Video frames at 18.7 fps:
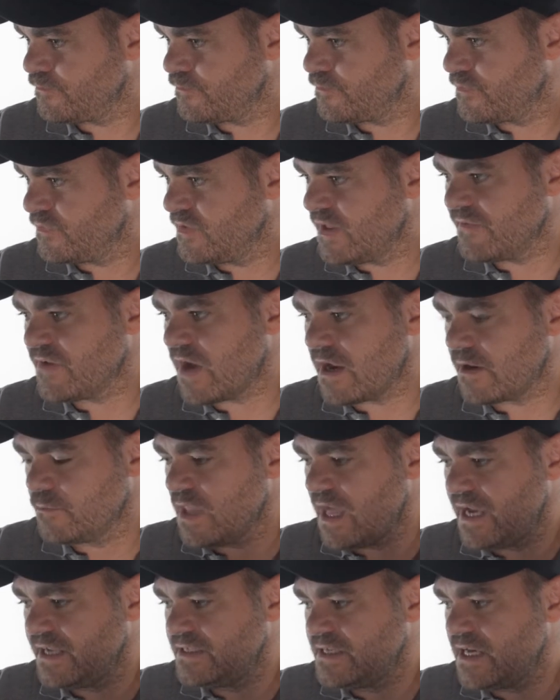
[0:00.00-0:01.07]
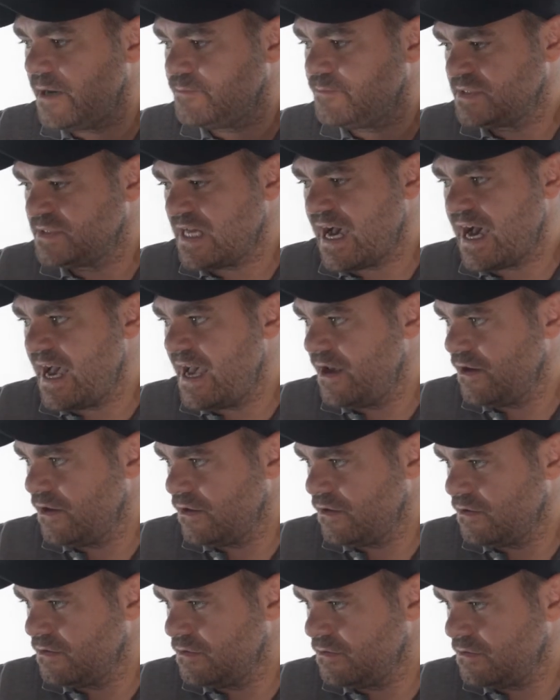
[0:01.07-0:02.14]
And they've got them lined up.
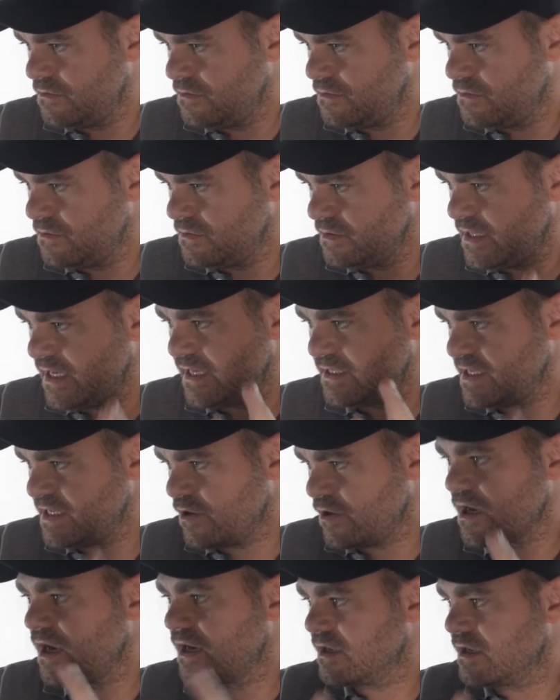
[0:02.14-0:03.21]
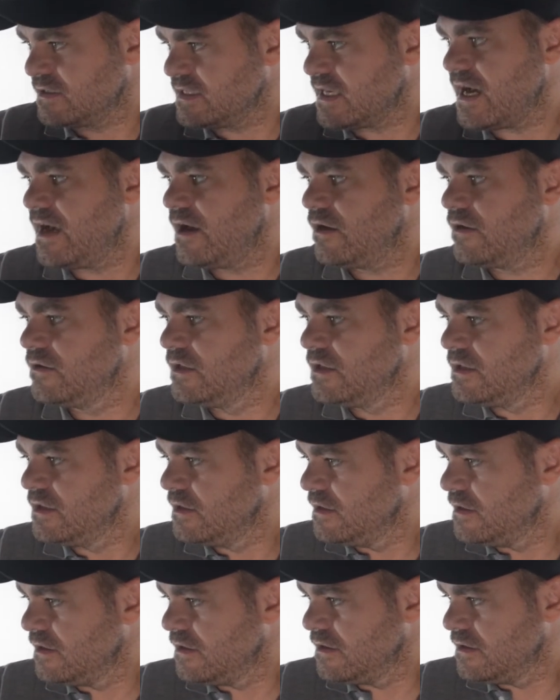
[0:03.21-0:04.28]
Tile, terracotta tile,
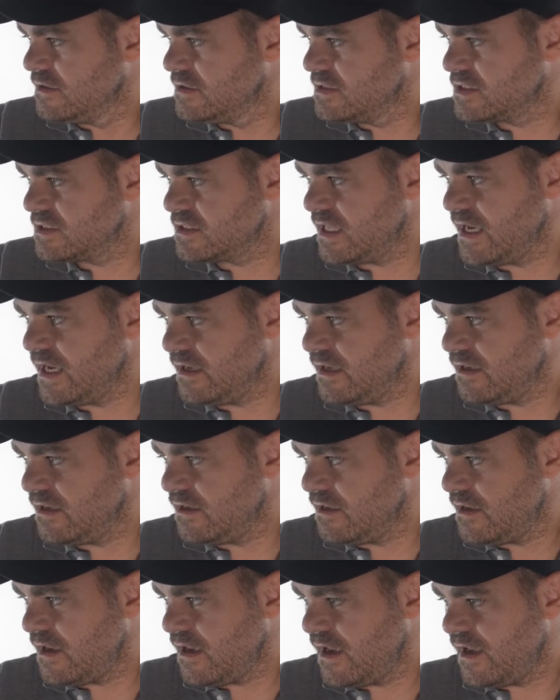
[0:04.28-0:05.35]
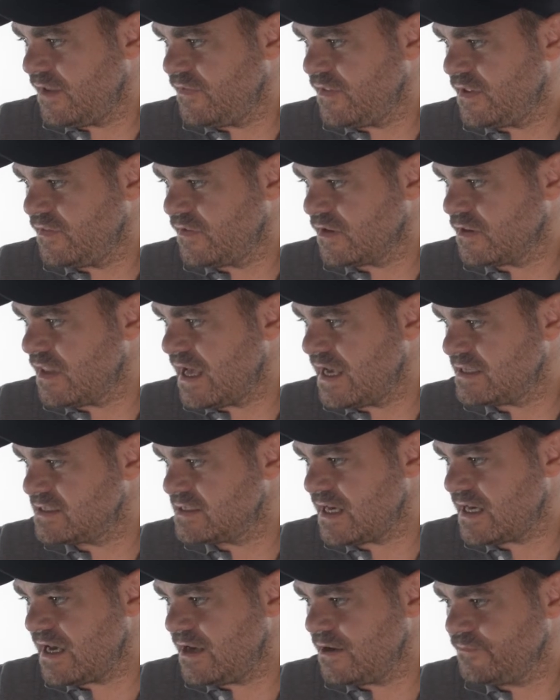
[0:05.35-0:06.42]
slate, and then the glass
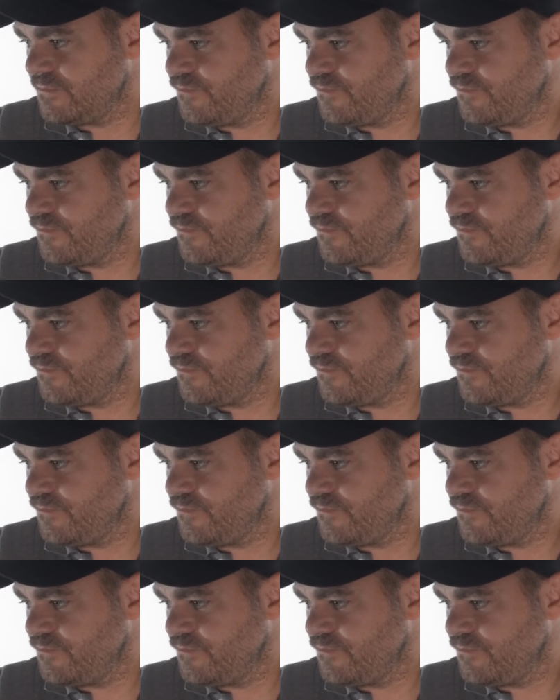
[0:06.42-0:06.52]
tile.